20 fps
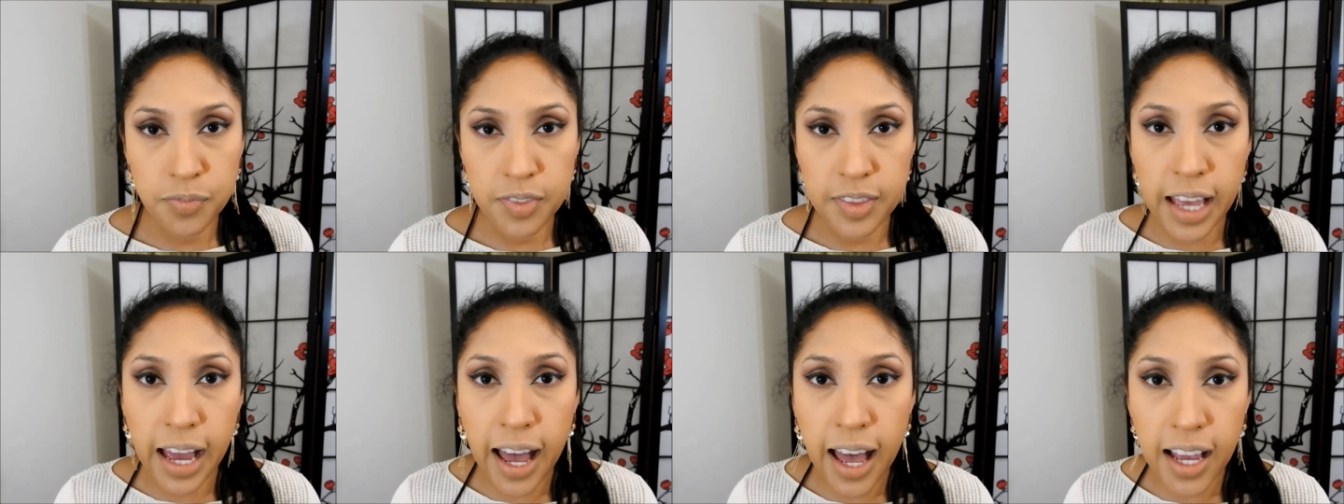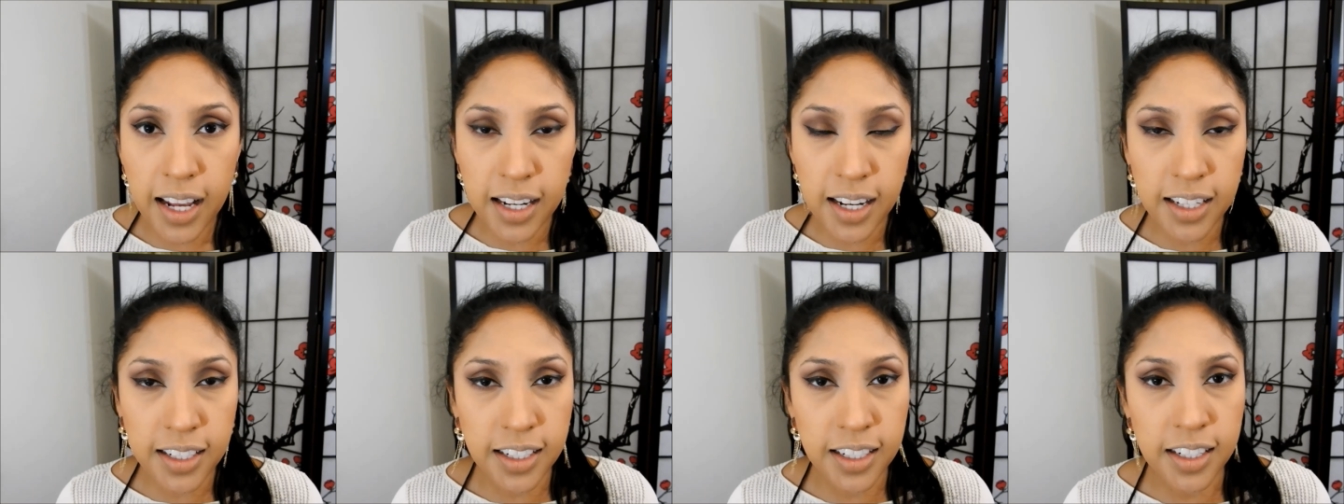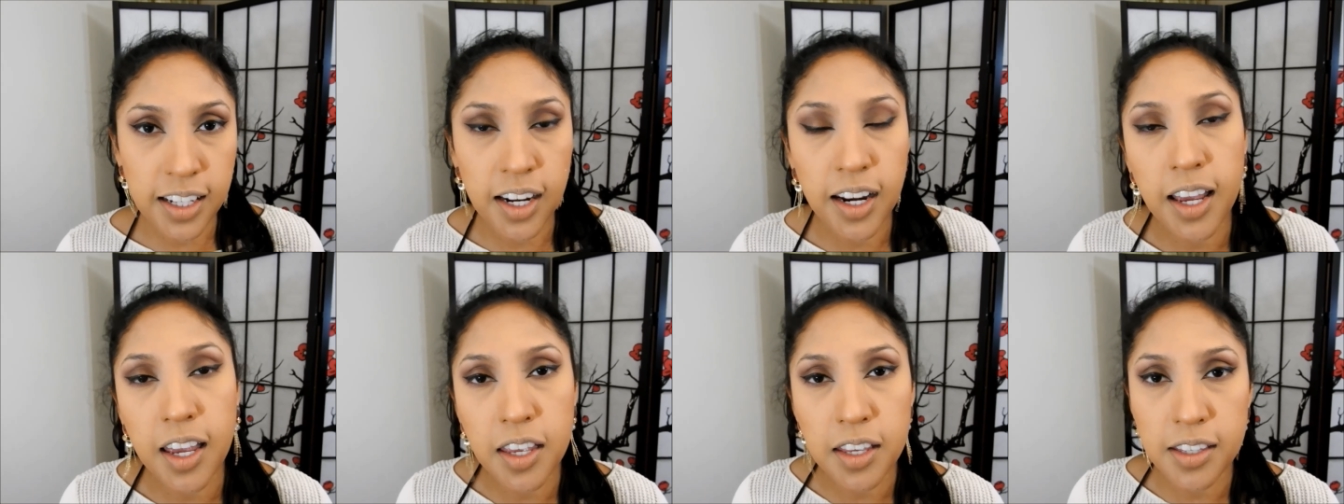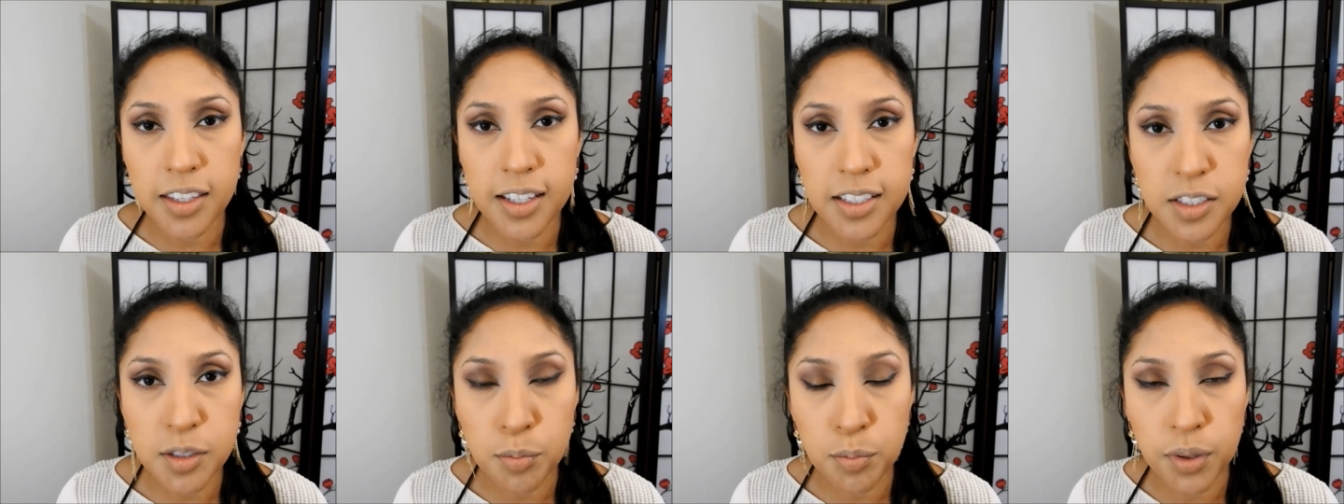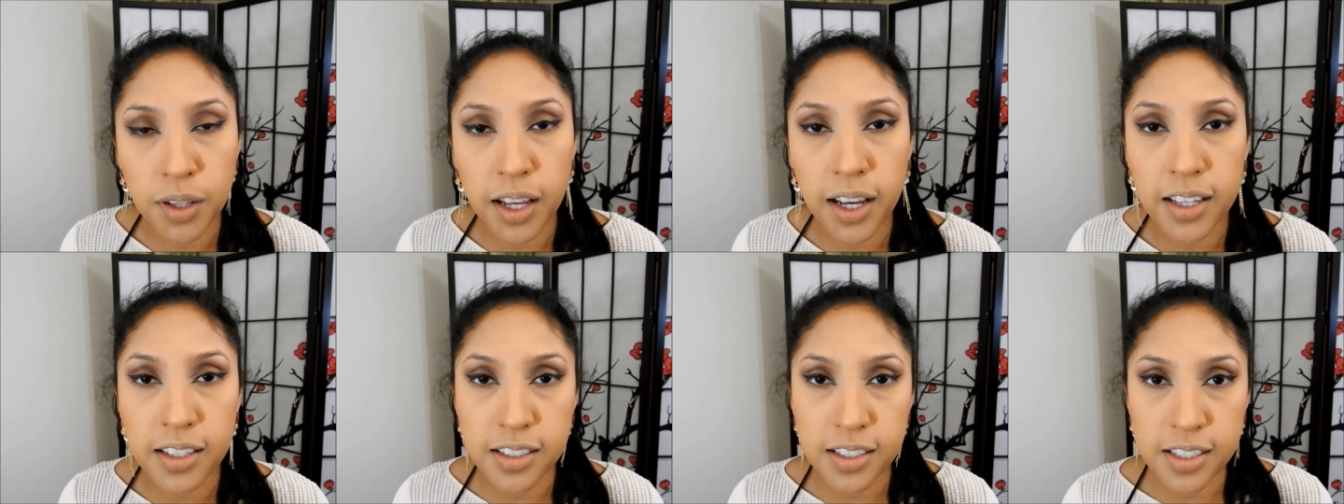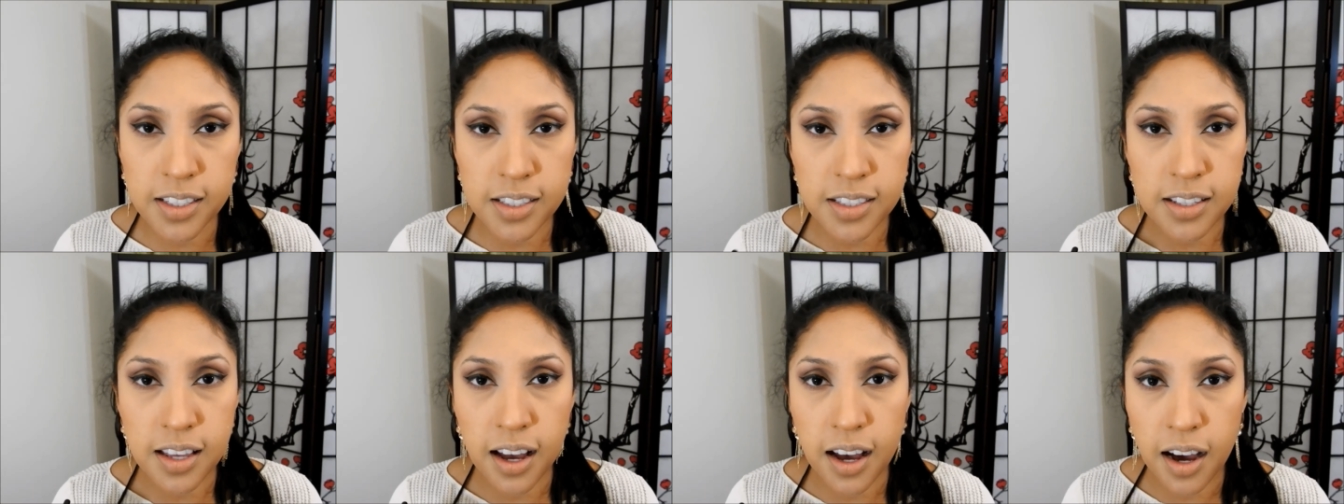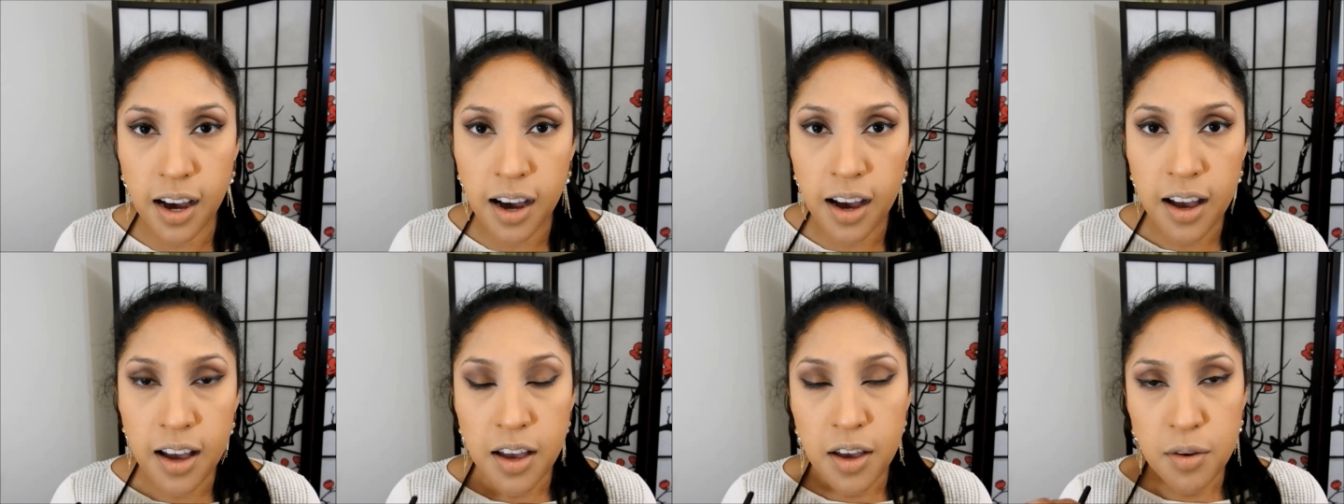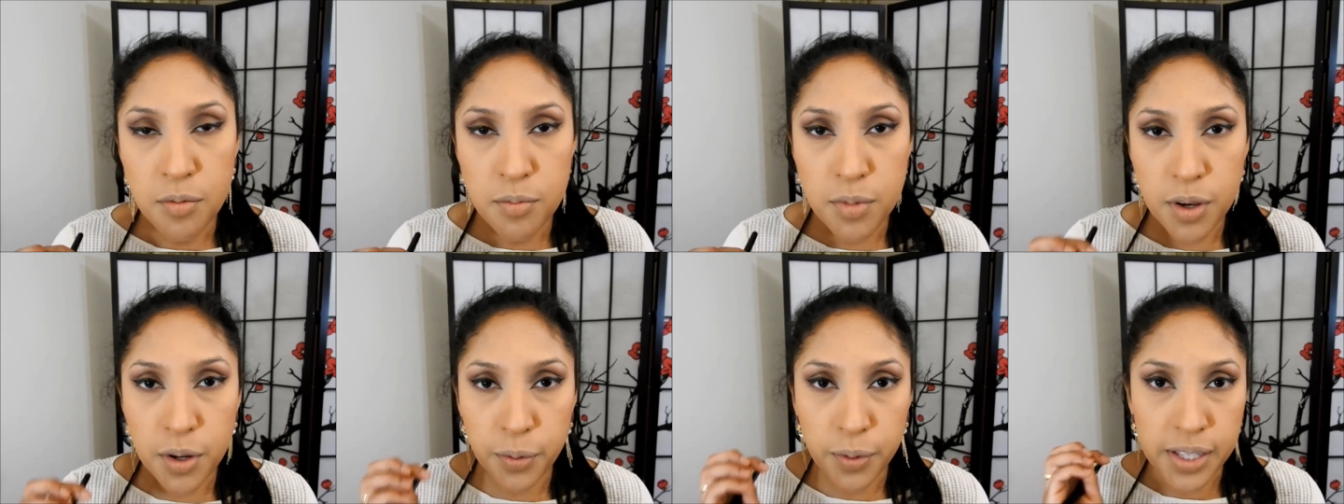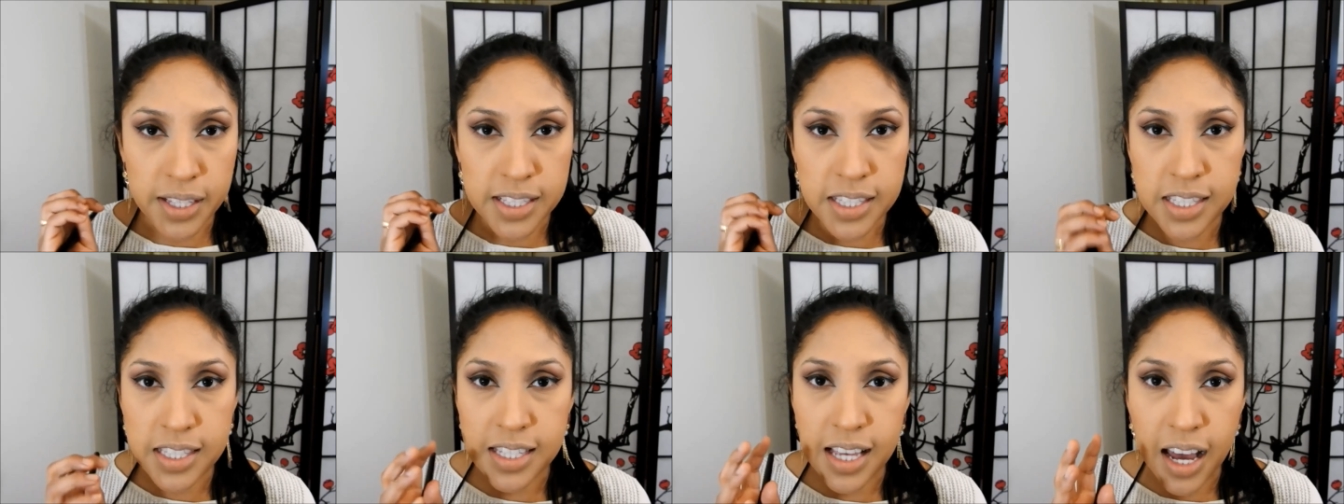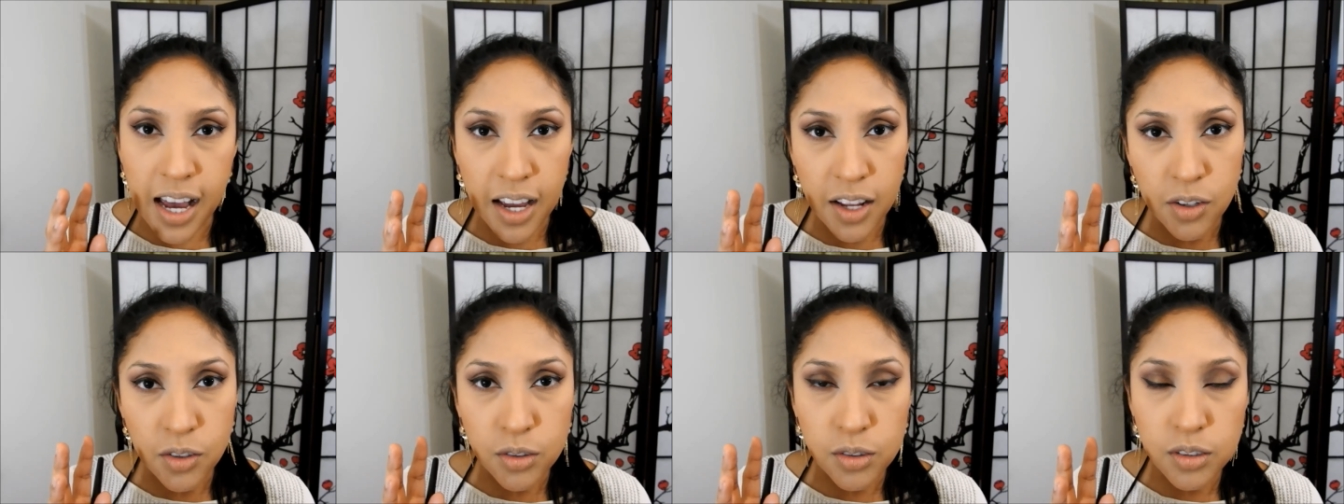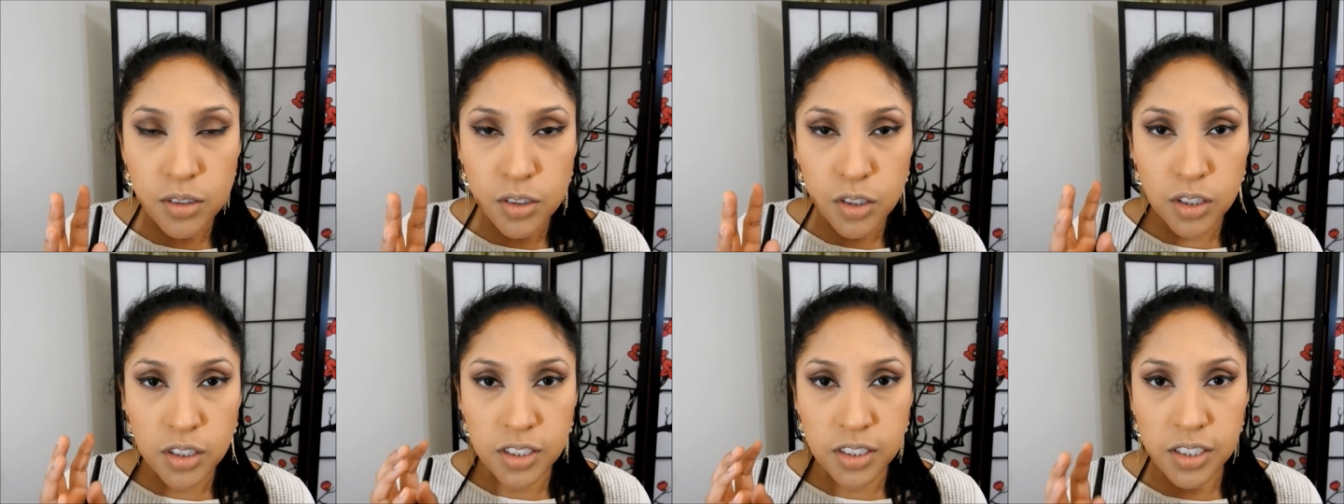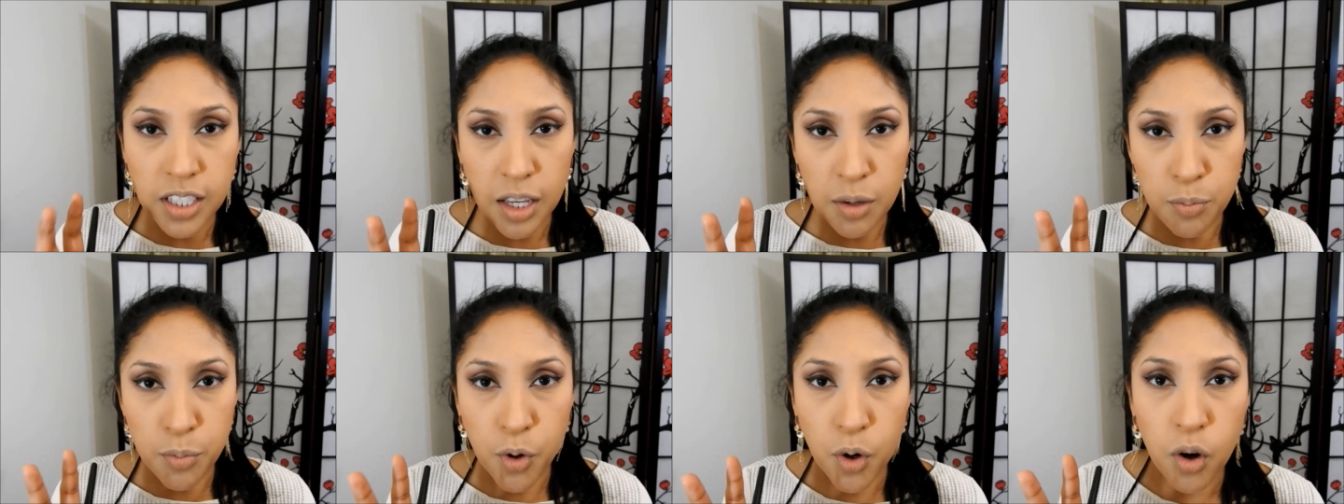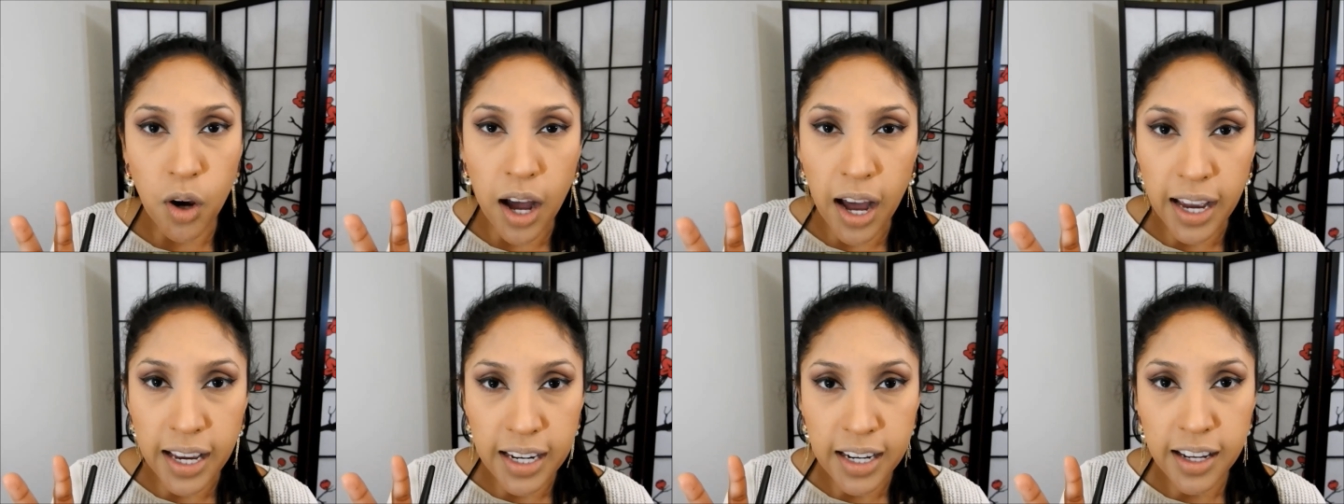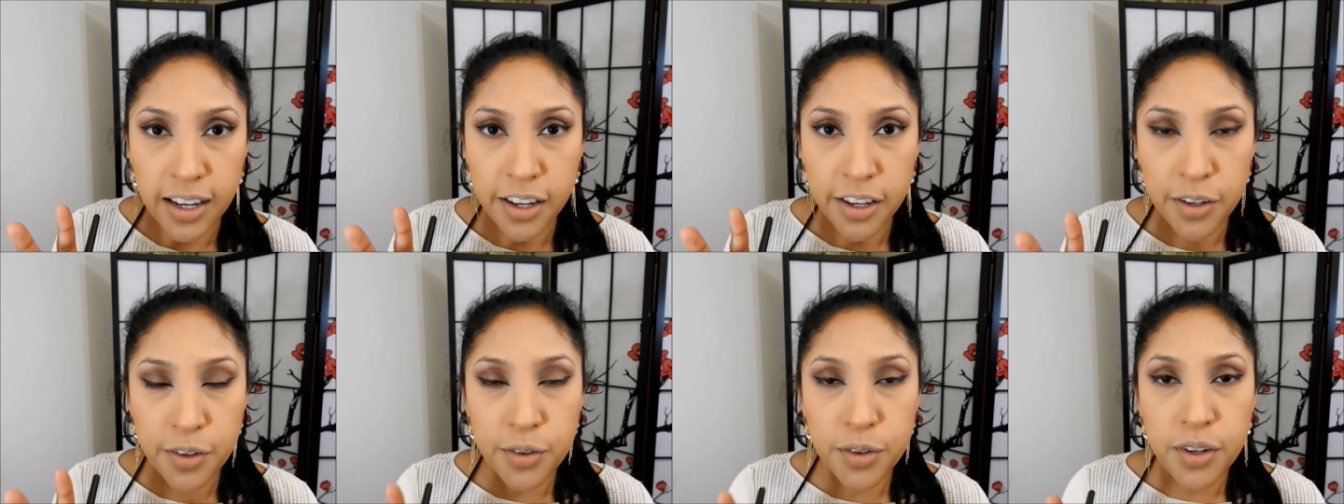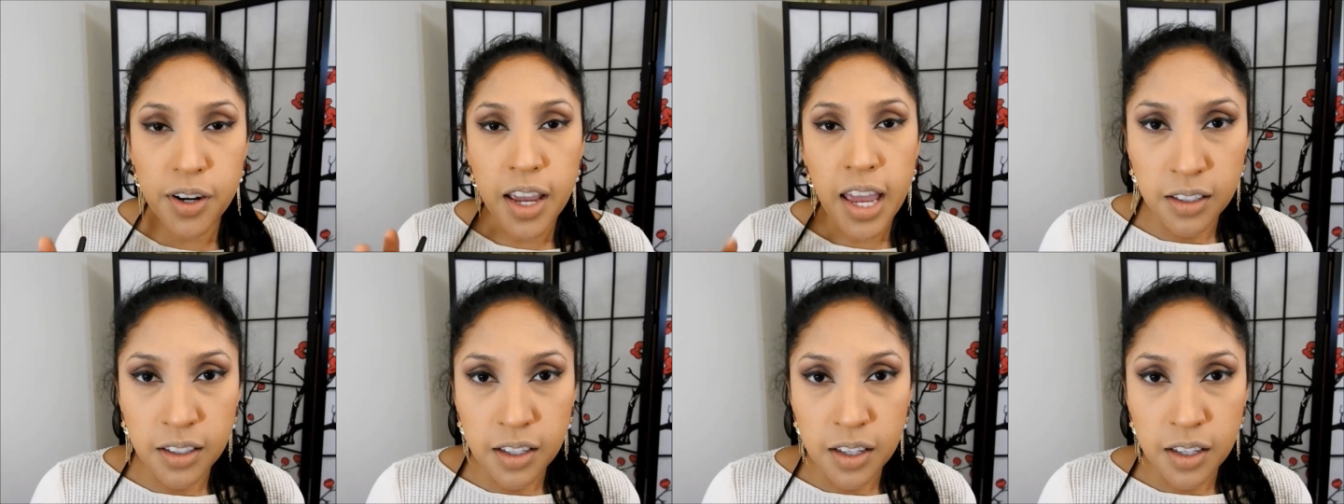The highlighter that I just applied is a very subtle type of highlighter,